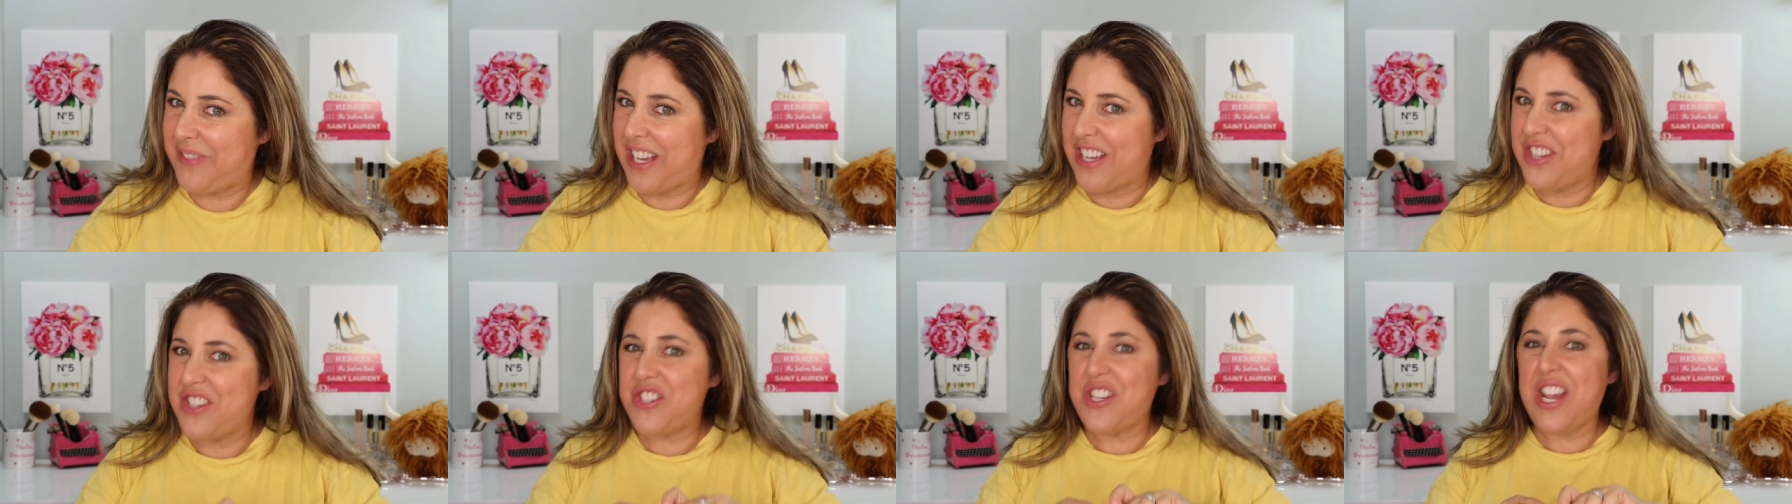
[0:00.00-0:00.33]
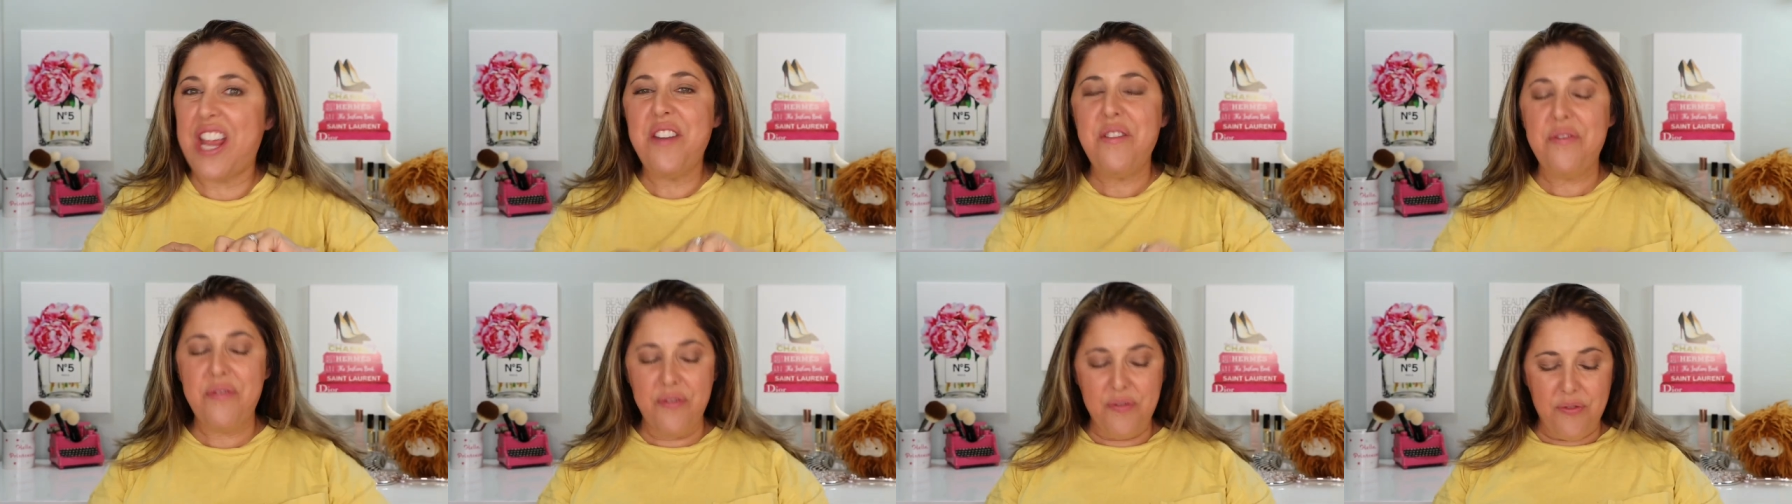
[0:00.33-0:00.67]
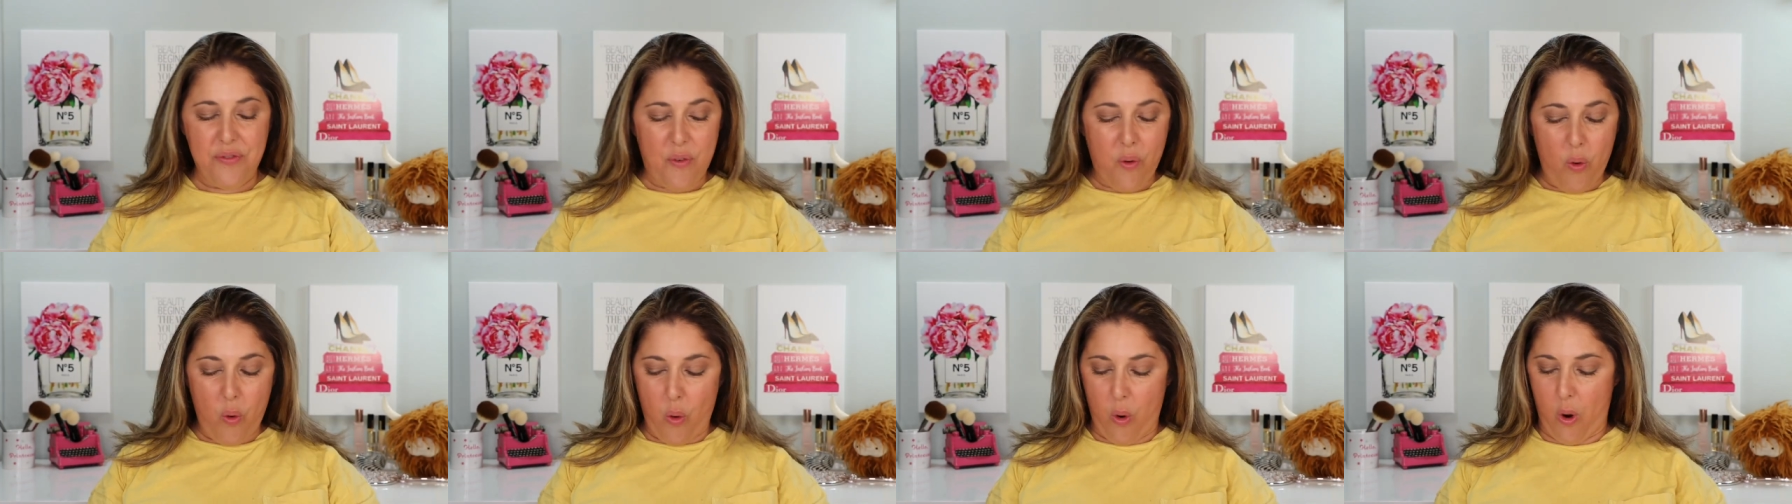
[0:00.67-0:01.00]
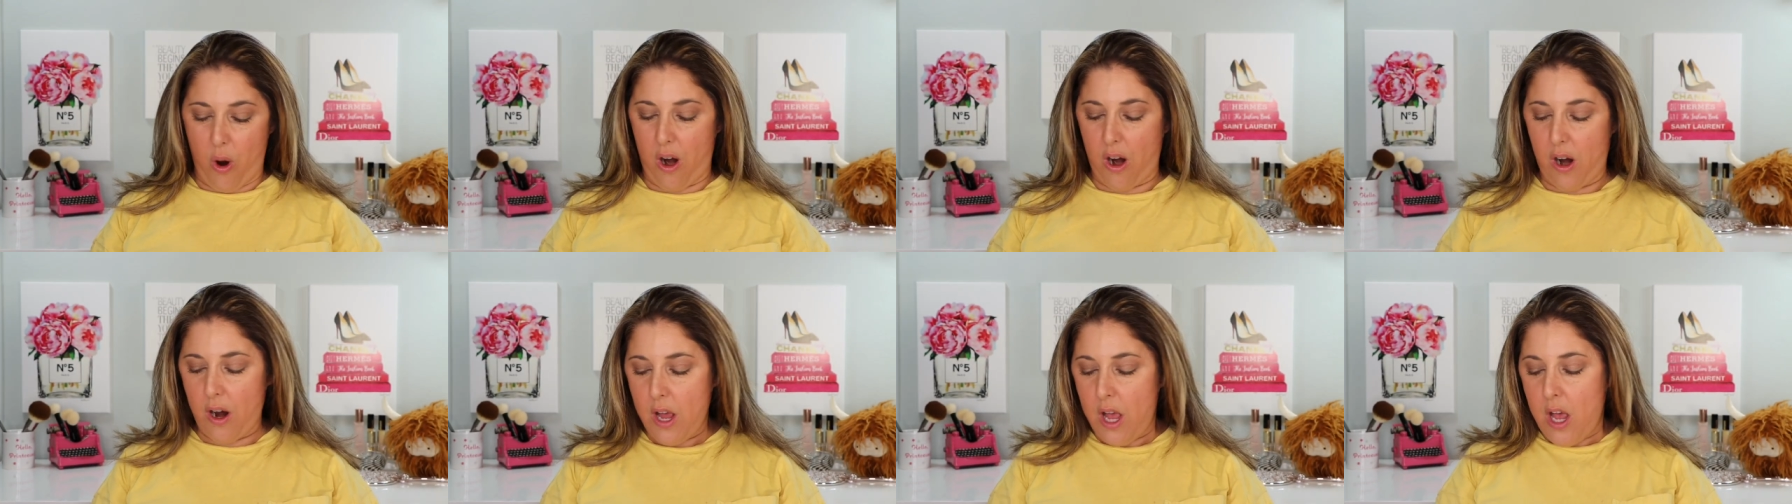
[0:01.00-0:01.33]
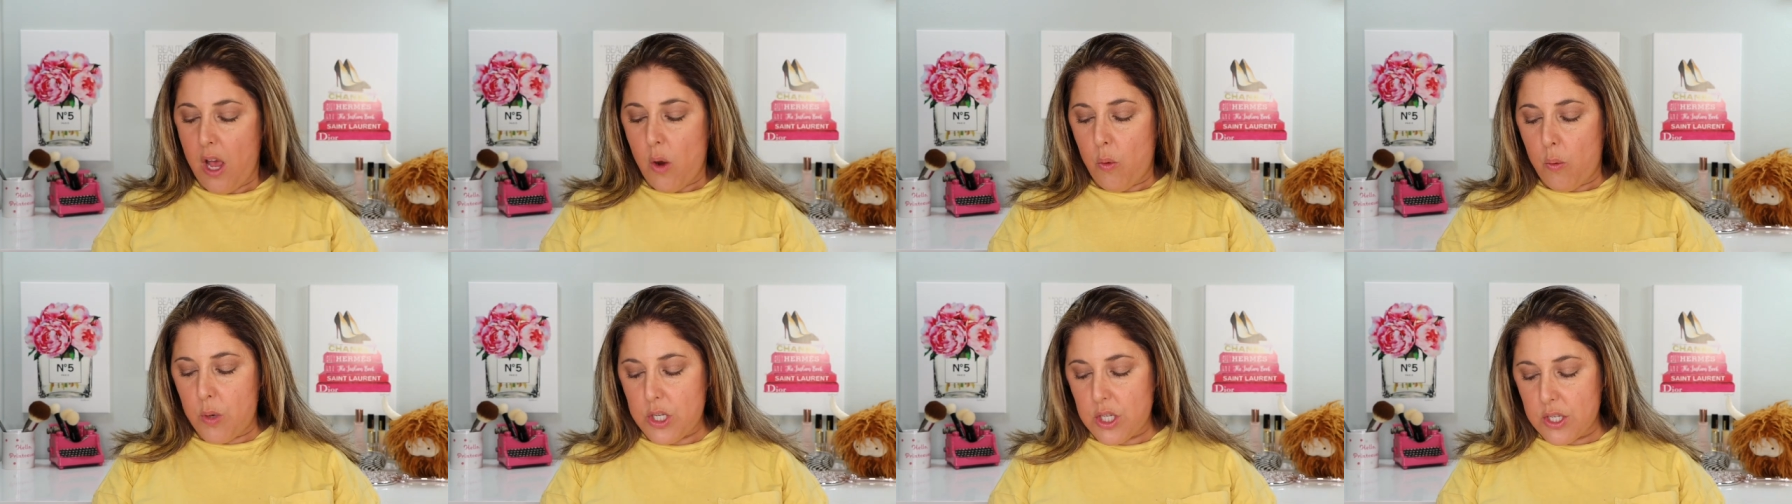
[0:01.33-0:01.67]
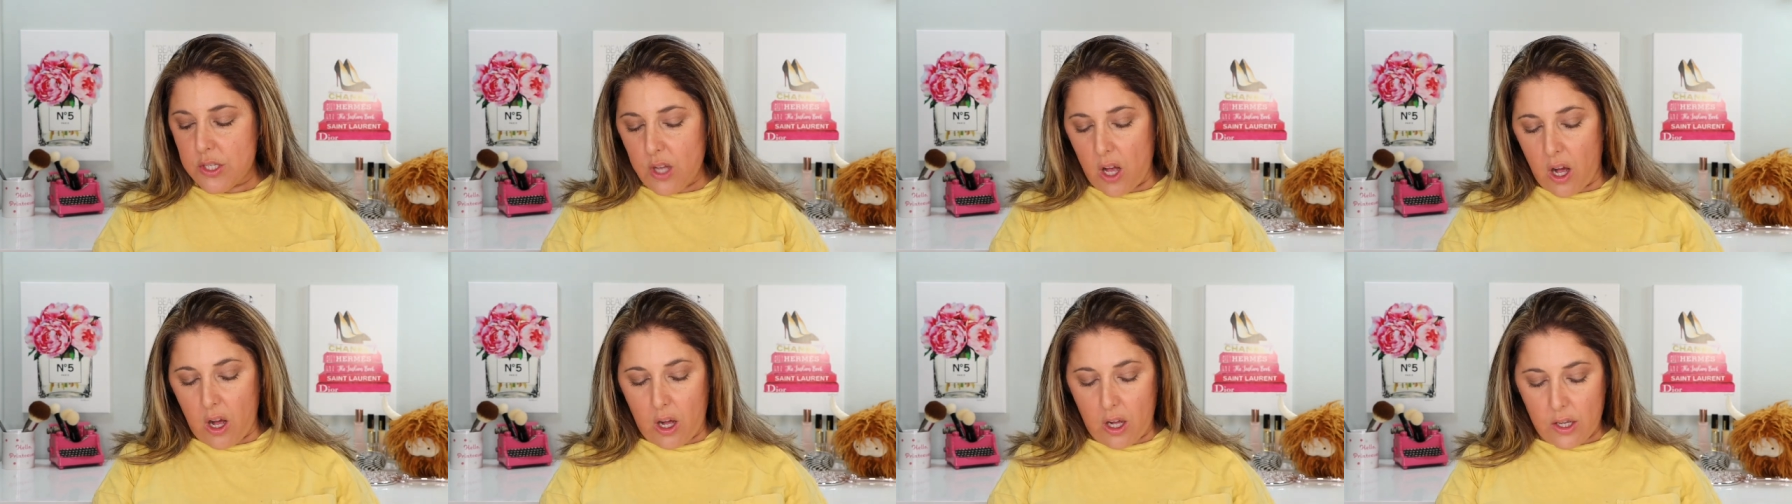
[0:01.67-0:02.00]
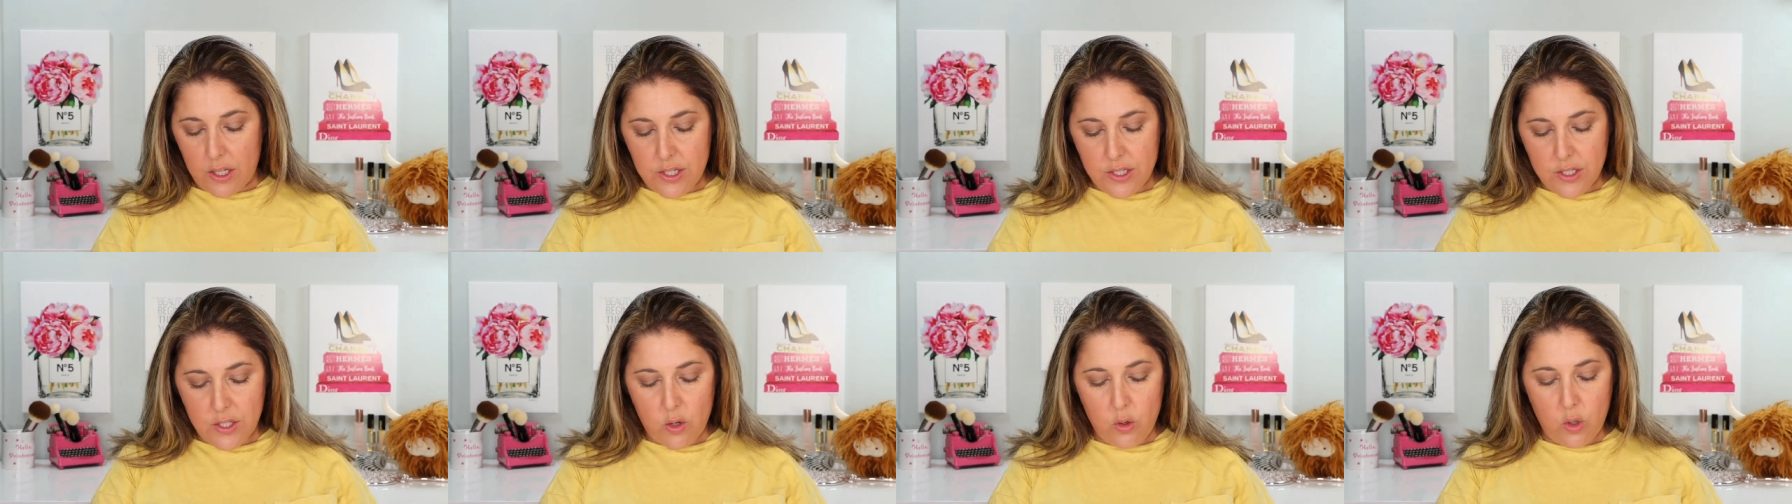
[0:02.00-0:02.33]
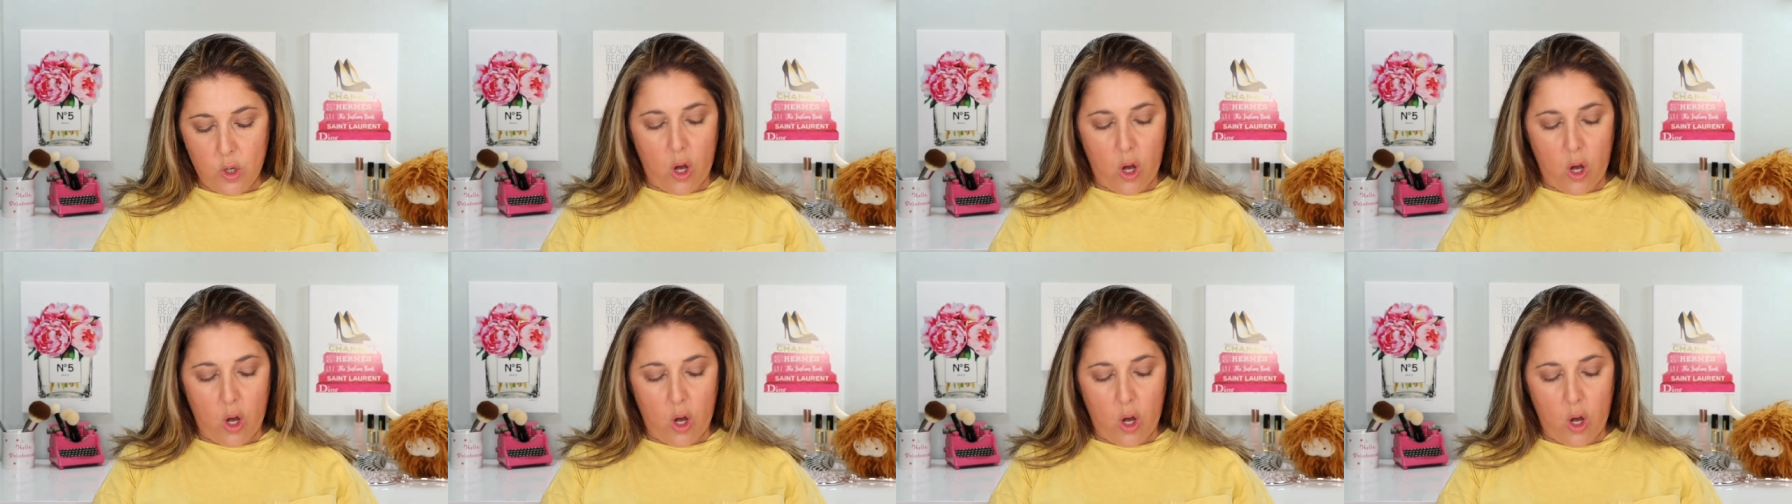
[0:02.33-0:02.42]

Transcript: shade four, which is also